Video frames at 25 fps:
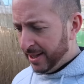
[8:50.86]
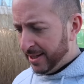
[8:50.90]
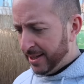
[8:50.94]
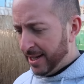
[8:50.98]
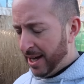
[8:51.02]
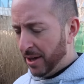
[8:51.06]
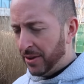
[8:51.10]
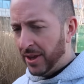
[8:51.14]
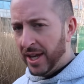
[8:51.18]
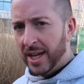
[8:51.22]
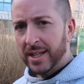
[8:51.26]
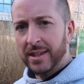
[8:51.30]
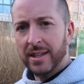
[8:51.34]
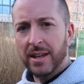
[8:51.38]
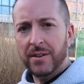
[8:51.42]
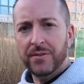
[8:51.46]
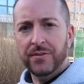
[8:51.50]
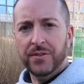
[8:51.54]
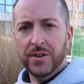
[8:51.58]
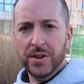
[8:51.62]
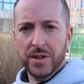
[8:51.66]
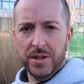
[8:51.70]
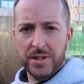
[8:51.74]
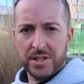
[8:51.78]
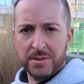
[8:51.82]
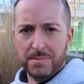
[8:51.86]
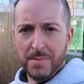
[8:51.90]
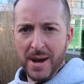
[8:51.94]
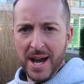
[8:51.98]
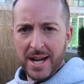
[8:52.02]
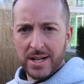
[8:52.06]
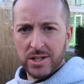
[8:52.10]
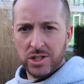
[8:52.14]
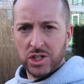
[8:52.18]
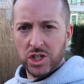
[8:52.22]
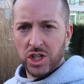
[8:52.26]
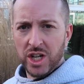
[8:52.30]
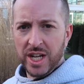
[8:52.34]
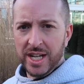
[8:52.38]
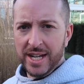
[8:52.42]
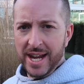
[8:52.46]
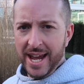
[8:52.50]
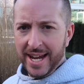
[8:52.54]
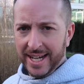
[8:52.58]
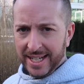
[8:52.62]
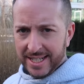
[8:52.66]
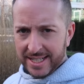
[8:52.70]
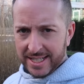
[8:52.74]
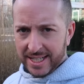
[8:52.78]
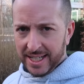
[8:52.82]
Now, they had their first match in
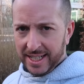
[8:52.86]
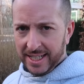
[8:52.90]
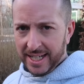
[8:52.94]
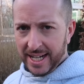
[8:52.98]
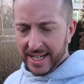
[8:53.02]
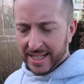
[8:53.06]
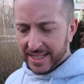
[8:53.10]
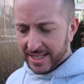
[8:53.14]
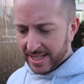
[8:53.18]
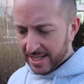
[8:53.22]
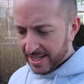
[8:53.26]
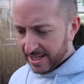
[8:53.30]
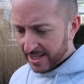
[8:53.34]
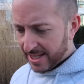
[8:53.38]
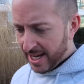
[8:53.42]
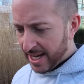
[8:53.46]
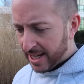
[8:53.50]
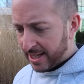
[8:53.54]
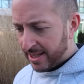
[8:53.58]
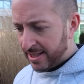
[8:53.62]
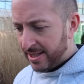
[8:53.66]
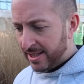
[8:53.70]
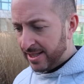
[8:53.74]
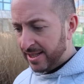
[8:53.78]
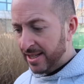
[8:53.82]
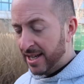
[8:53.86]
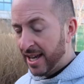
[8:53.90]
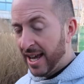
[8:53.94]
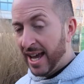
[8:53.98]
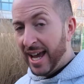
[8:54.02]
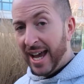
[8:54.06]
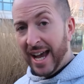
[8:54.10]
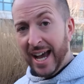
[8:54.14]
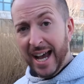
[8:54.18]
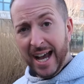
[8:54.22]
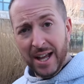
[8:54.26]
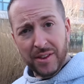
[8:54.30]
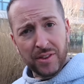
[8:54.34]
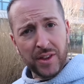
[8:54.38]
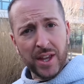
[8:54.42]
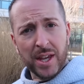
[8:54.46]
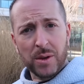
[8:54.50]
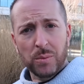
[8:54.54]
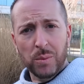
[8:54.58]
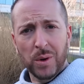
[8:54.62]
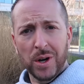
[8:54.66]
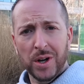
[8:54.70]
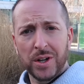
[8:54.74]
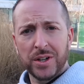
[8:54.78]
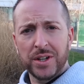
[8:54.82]
1886 and they
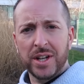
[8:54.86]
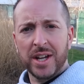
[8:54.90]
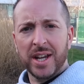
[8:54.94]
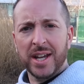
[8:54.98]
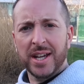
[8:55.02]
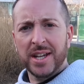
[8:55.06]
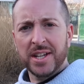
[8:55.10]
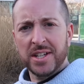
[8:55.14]
won